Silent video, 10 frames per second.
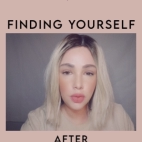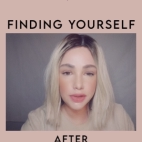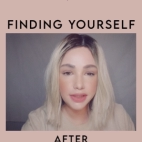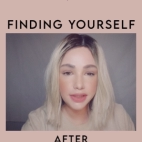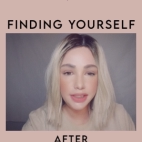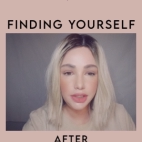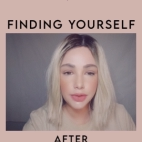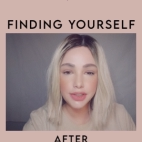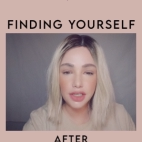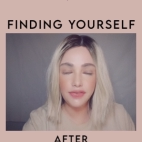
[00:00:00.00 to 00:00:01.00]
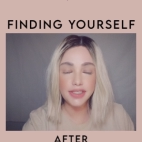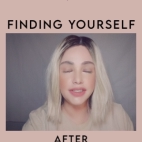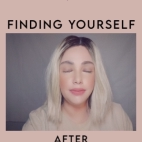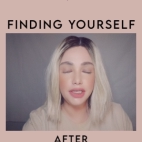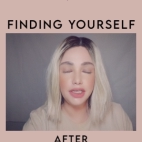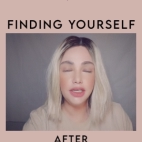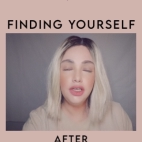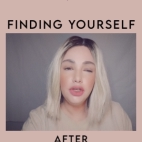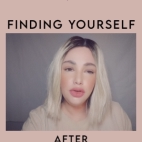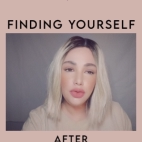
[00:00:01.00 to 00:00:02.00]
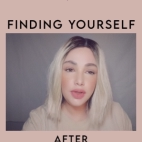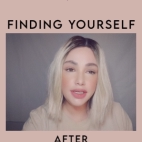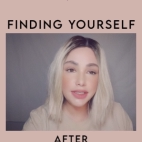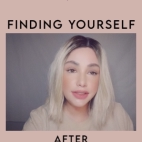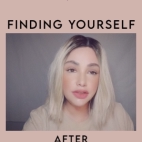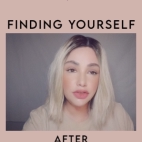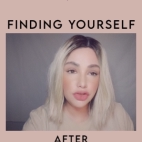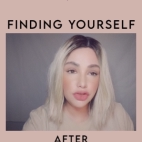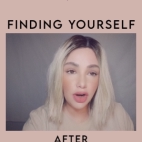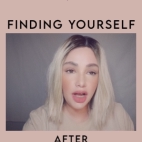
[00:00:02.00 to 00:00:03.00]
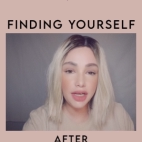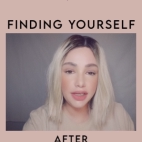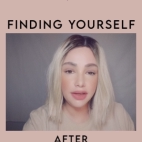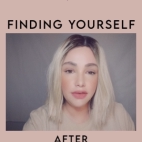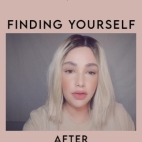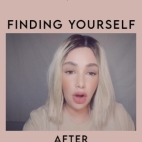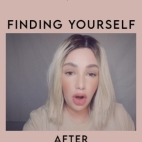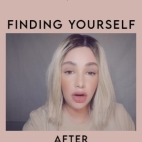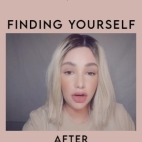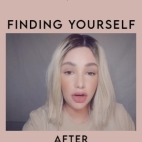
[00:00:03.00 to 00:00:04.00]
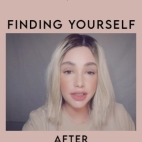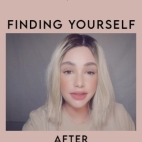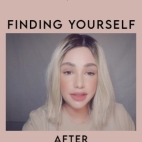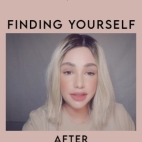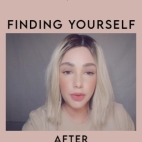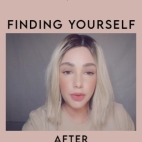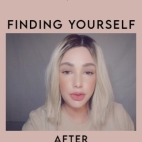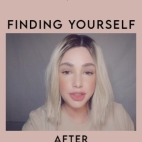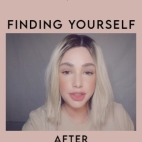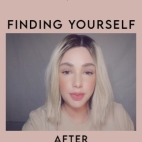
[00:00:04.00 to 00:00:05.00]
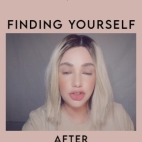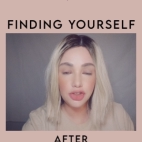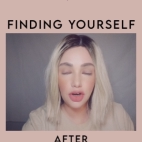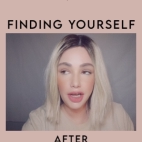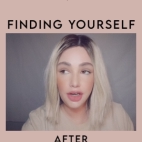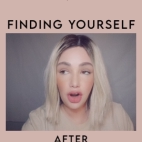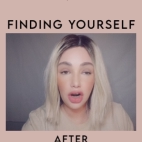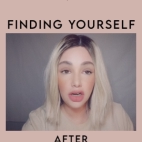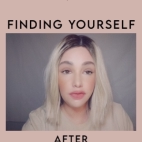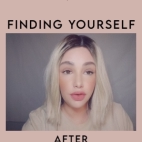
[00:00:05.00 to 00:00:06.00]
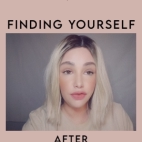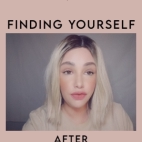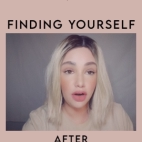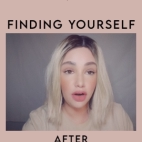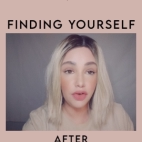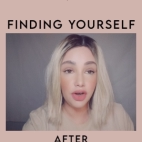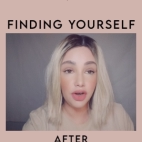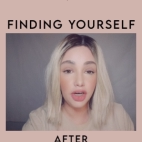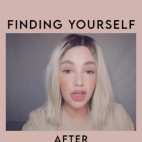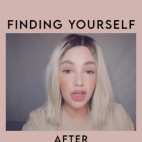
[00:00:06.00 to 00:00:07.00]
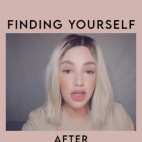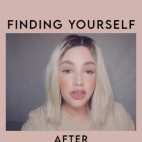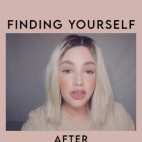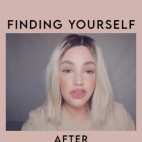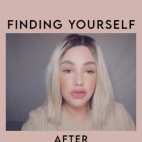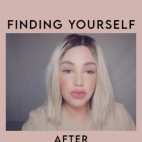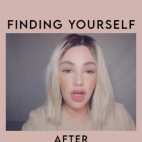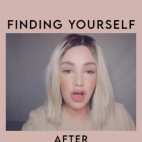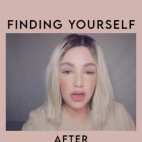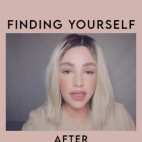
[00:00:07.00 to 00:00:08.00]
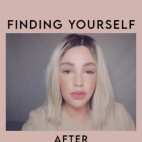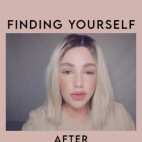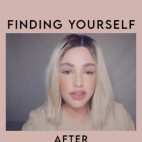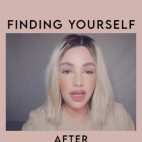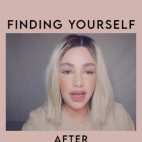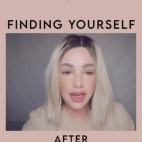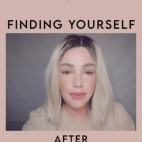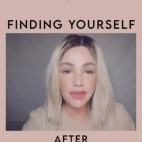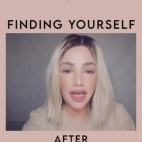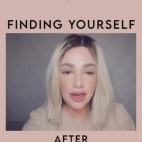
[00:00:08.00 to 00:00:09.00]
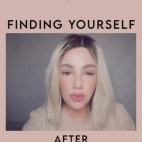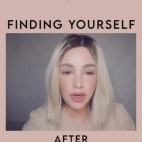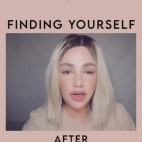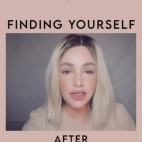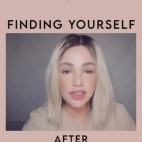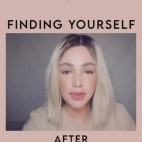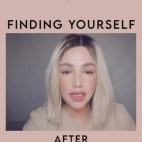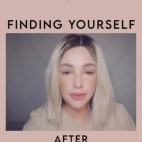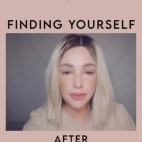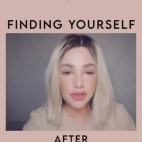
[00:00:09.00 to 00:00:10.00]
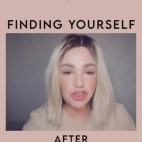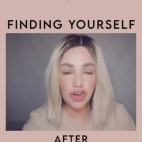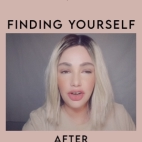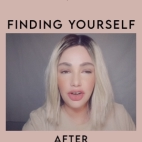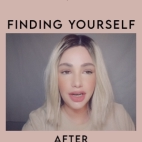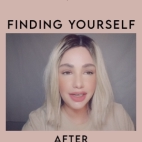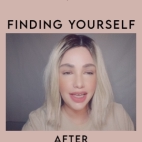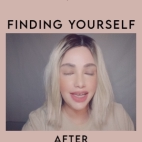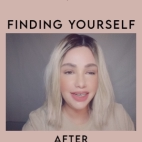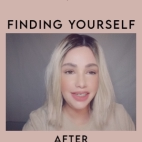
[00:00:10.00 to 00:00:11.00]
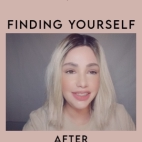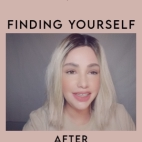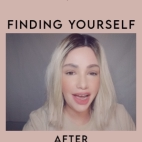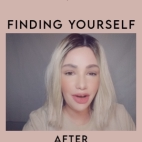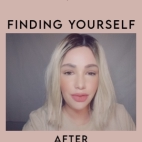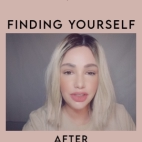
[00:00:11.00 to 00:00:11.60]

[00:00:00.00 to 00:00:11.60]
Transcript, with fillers: see yourself as somebody who is trying hard, and someone who has been trying hard for far, far too long. And with time, that awareness becomes stronger, and any doubt